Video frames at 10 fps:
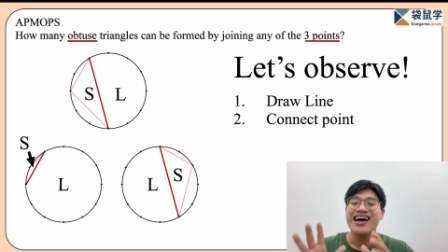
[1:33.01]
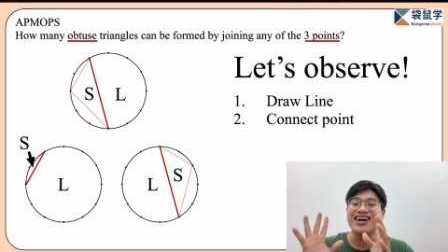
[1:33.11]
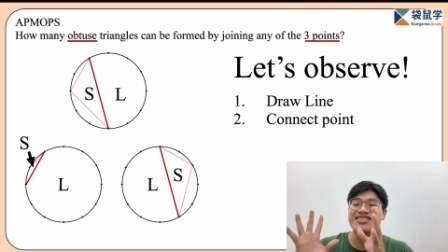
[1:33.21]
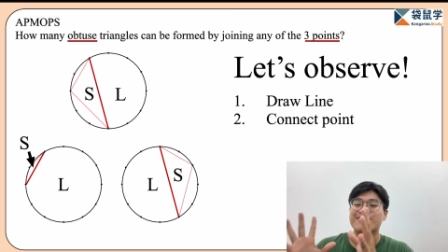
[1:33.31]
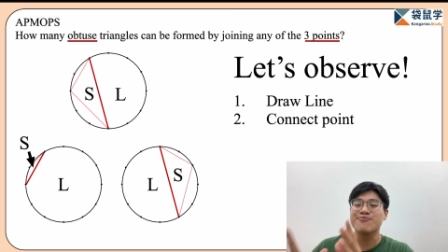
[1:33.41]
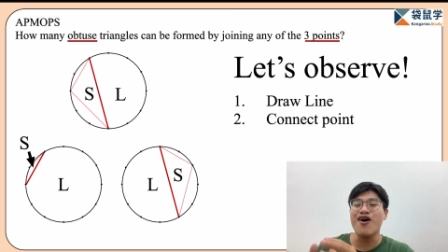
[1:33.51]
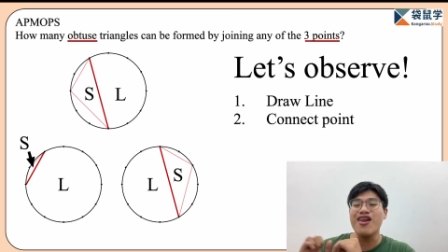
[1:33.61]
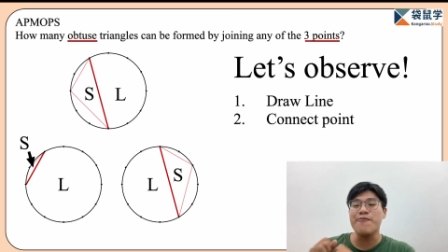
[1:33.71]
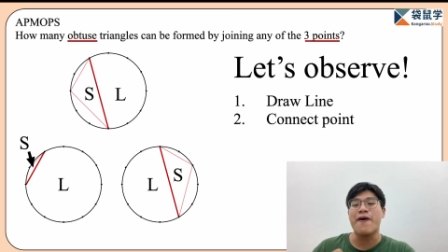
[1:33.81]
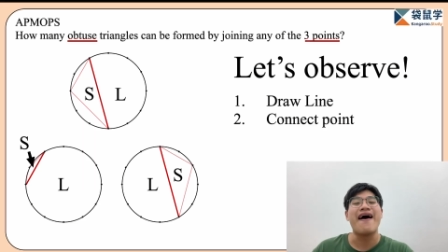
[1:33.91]
A
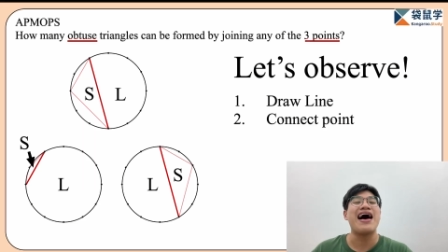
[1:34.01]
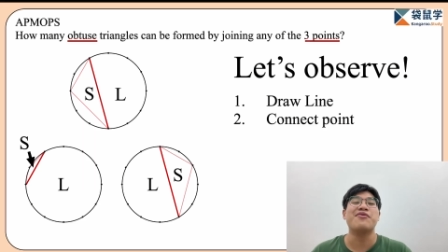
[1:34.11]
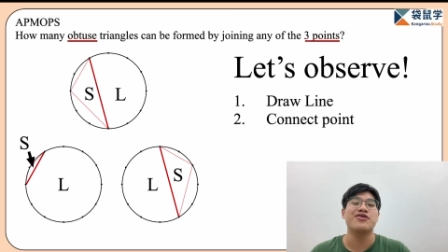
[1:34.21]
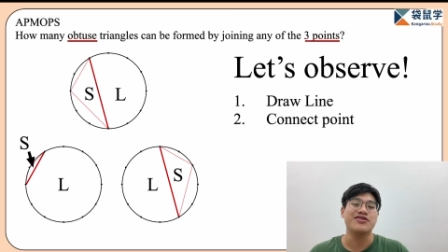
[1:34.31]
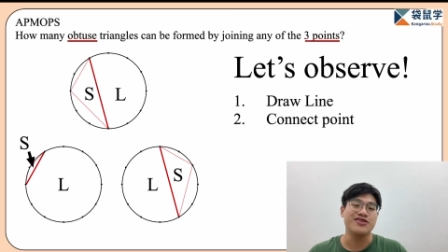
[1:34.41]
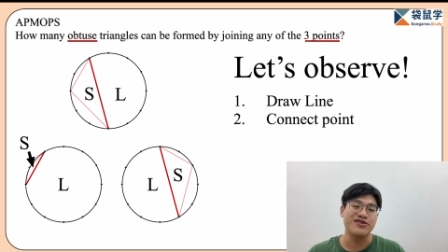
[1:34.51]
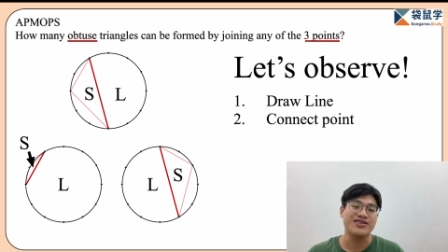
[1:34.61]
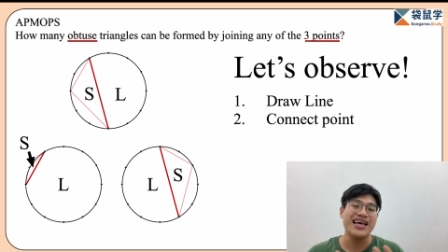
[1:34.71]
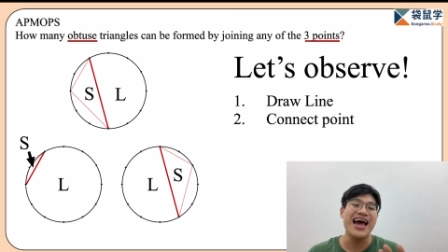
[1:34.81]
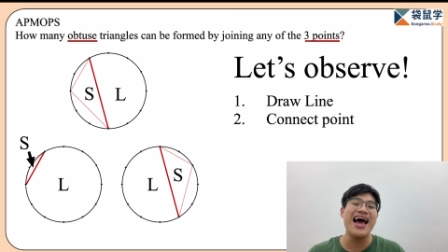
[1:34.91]
smaller part I will
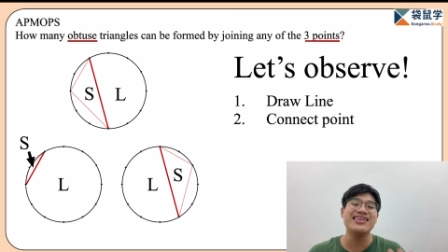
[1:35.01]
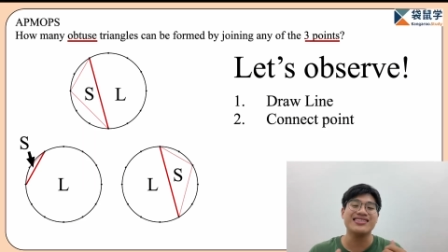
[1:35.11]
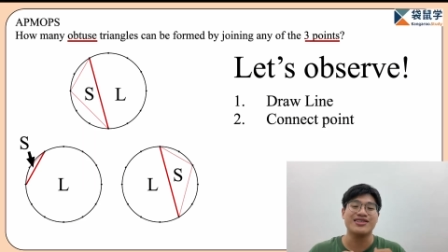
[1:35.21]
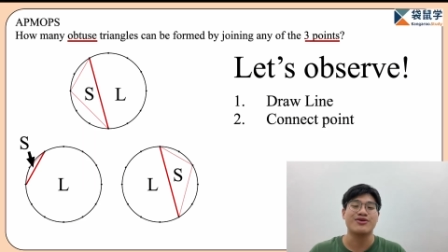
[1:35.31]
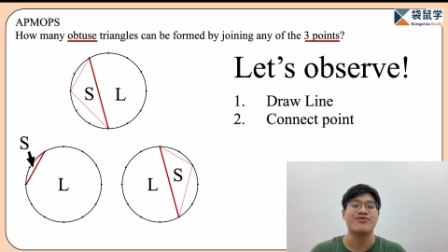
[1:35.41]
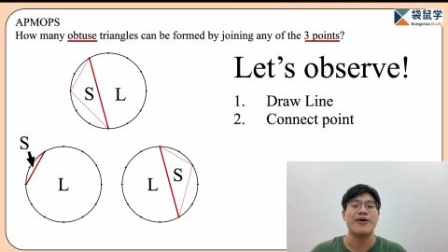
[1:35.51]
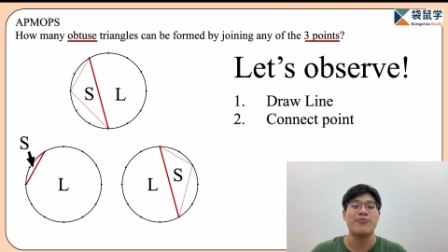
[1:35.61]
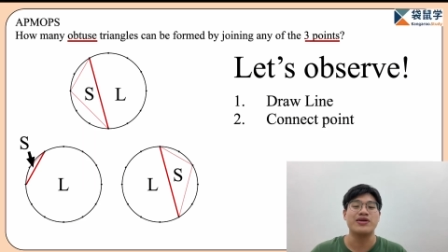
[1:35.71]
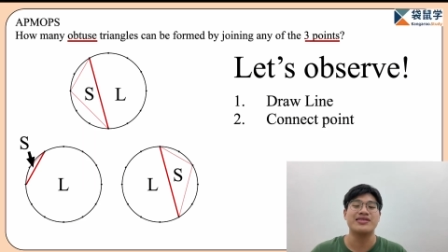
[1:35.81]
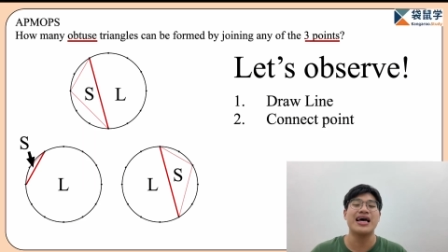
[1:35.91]
use S to
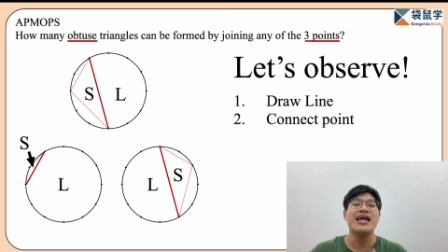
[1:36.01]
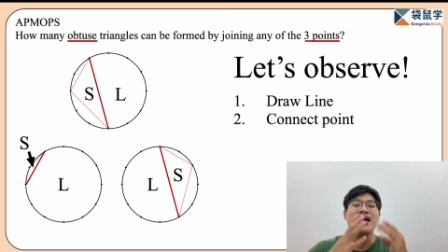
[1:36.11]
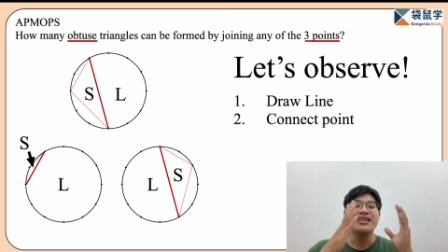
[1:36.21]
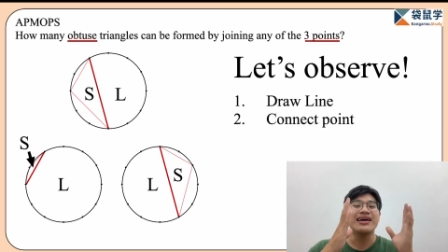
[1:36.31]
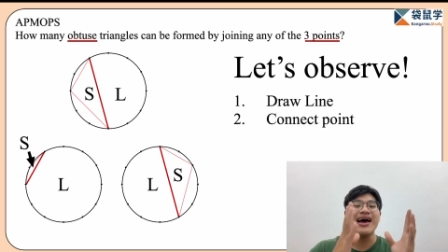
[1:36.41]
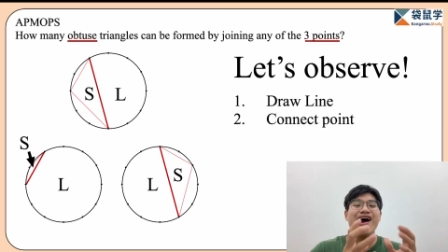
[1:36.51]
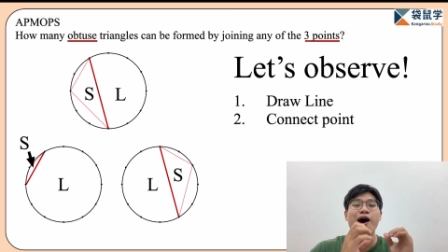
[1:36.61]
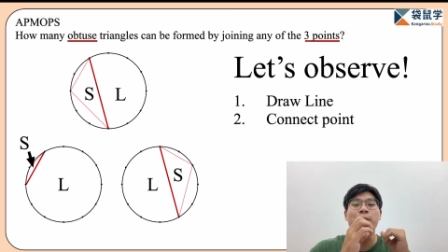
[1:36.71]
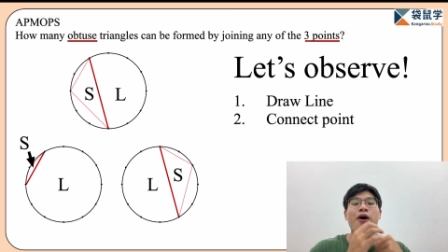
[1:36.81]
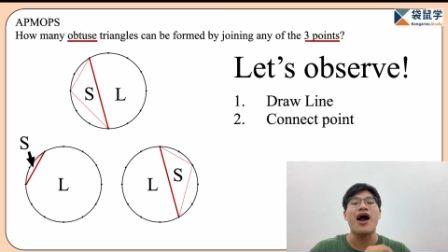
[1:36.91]
represent. The
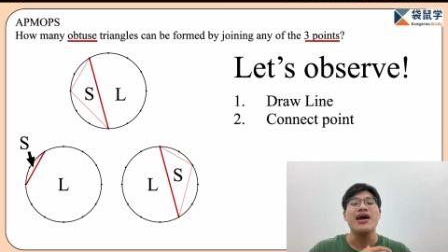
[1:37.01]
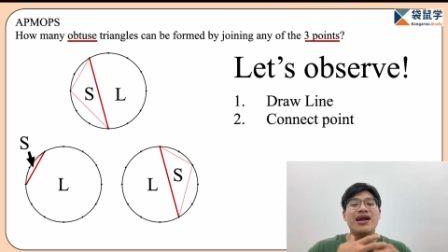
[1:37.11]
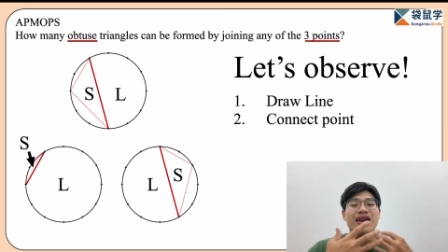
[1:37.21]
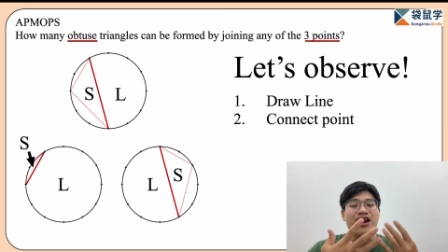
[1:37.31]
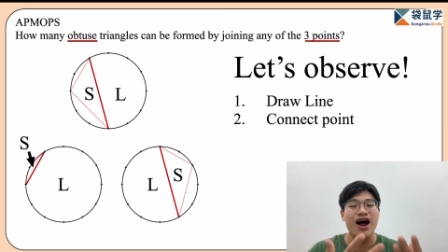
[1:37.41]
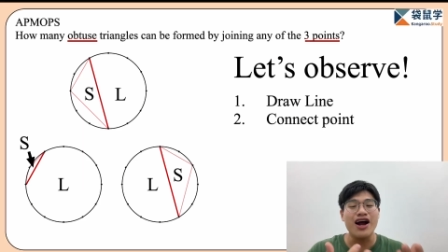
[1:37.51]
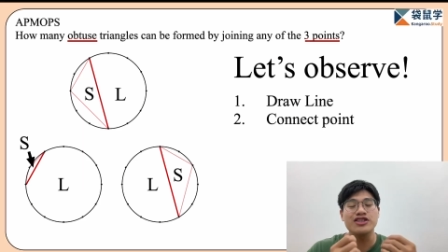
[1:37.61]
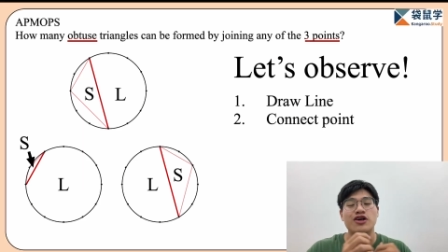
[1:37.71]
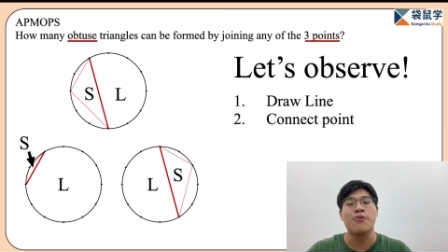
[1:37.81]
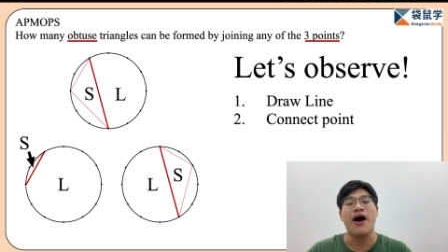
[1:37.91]
L part,
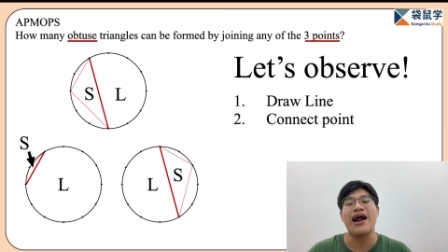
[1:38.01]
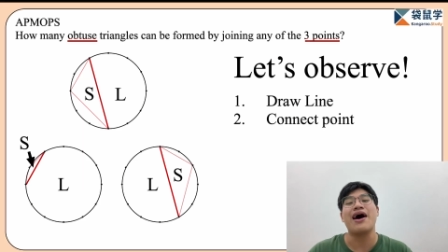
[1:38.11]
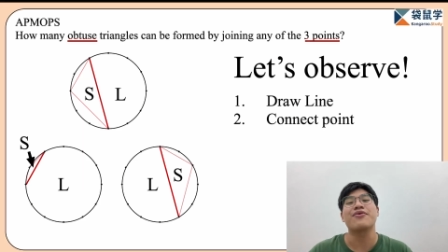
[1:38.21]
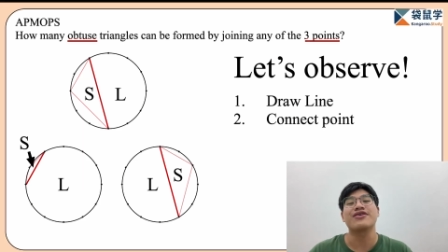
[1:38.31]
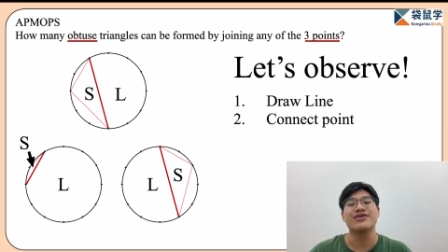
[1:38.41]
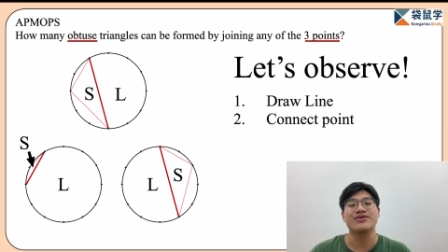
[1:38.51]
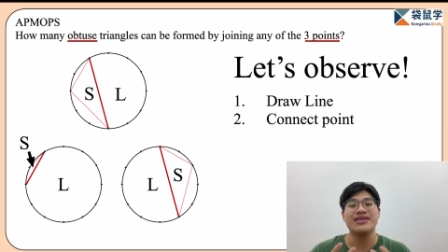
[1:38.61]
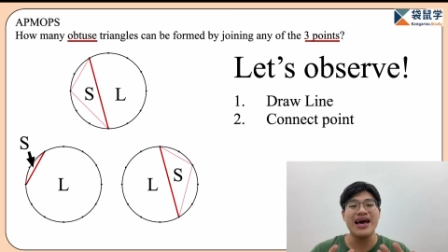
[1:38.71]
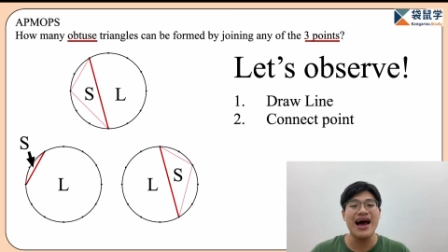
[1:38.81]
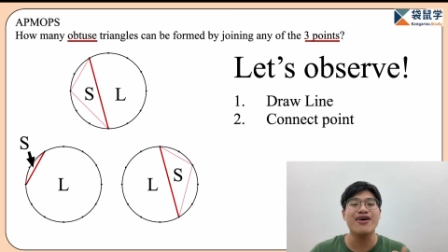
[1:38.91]
larger part, I will
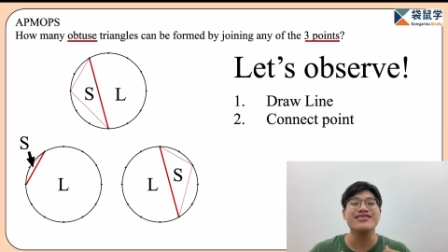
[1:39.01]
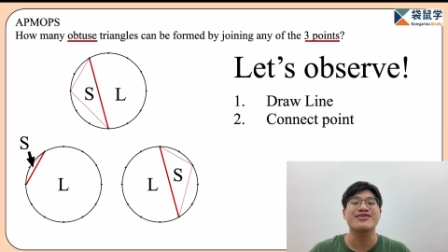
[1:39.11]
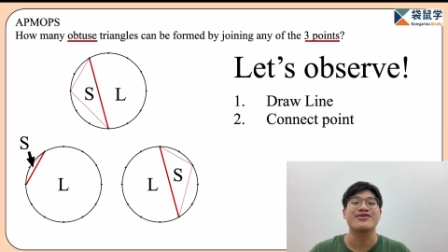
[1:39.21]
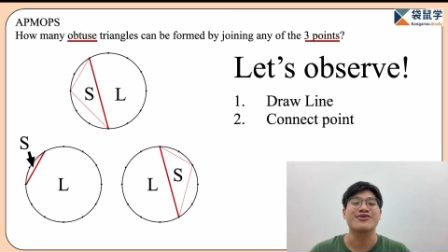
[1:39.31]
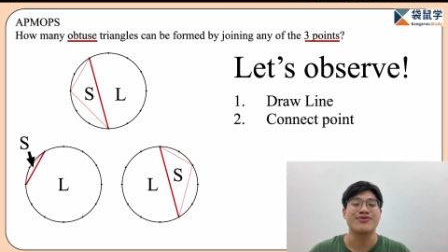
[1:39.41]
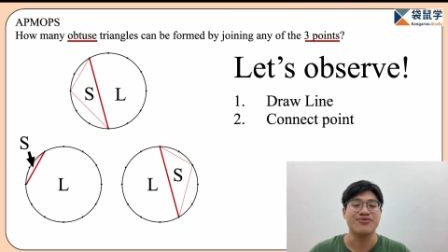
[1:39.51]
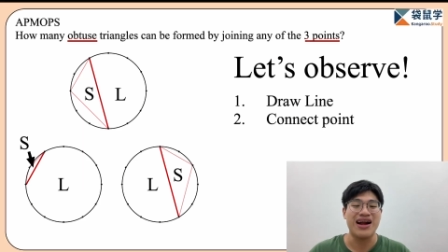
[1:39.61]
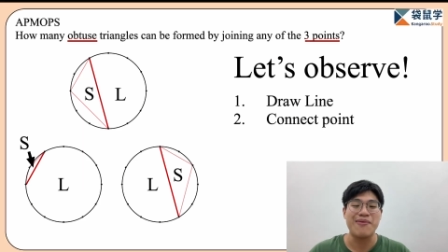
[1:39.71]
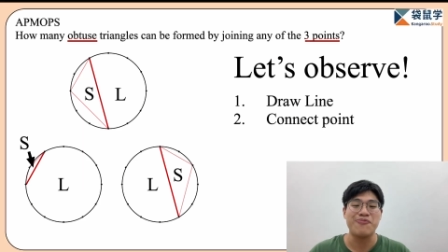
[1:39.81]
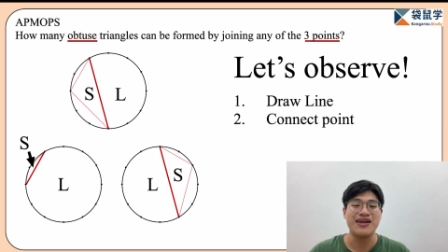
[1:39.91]
use L to
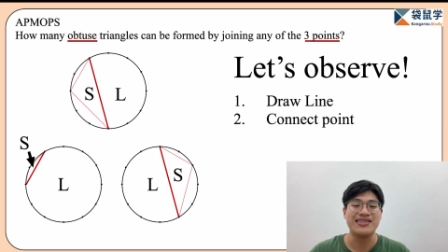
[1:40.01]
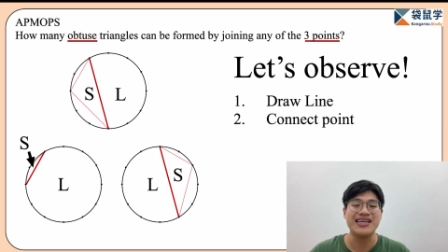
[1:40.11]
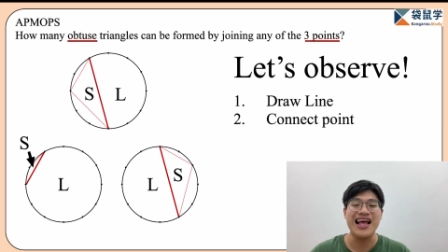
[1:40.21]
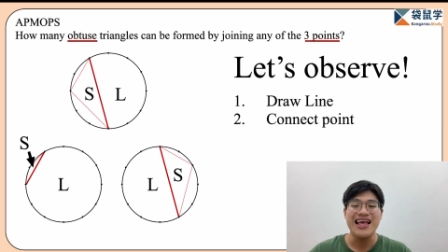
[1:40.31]
represent.